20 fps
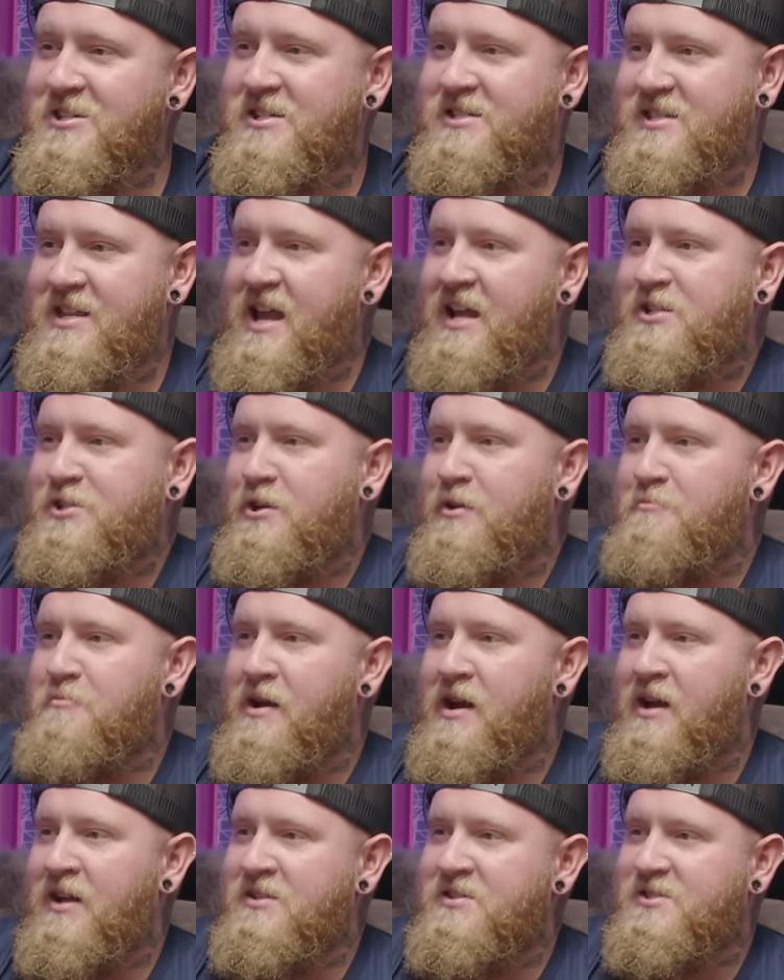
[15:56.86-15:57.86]
just that's your
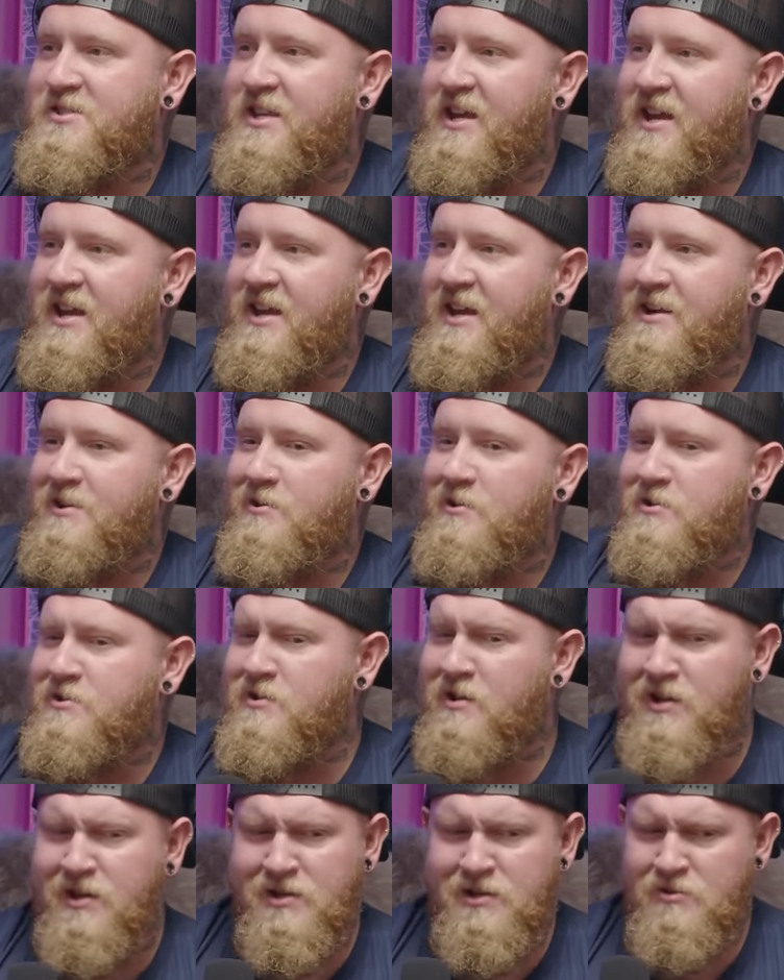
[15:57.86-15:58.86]
mindset, and you're just
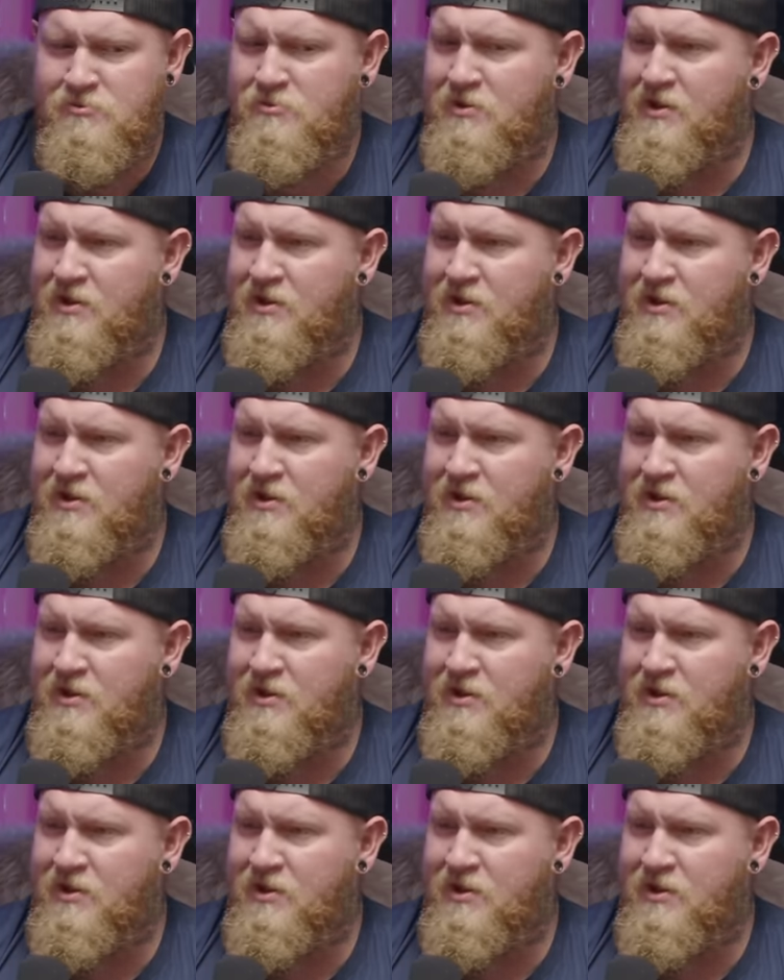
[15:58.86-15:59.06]
like, you know